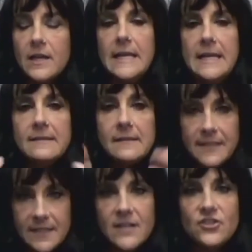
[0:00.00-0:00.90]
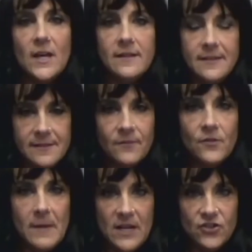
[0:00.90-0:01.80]
easily digest his
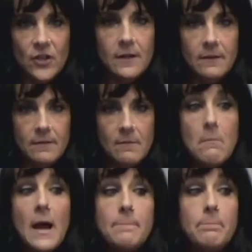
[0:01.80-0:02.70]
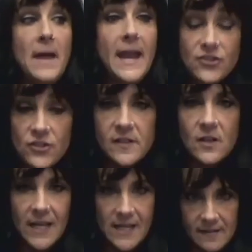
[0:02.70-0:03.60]
information. My patients
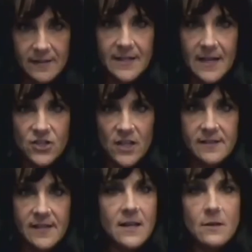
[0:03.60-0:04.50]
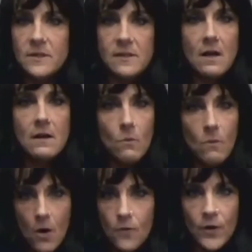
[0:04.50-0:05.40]
could easily digest that. It was not
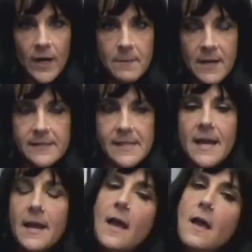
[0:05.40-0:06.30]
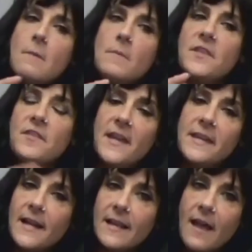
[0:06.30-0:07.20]
over anybody's head. But the thing
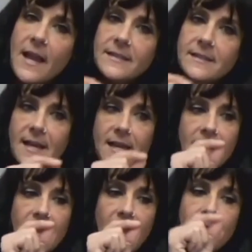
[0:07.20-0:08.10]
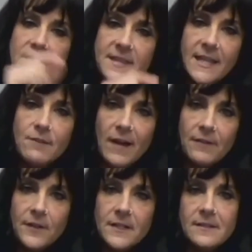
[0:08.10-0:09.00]
that I liked is that everything he
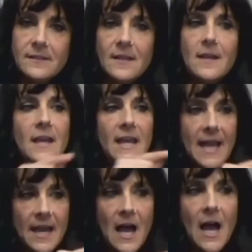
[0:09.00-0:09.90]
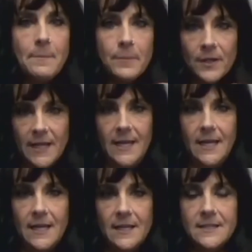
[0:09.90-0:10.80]
referenced, he had a hyperlink
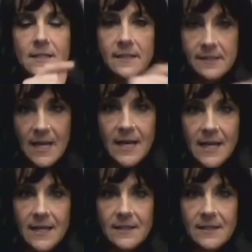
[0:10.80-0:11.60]
to the study.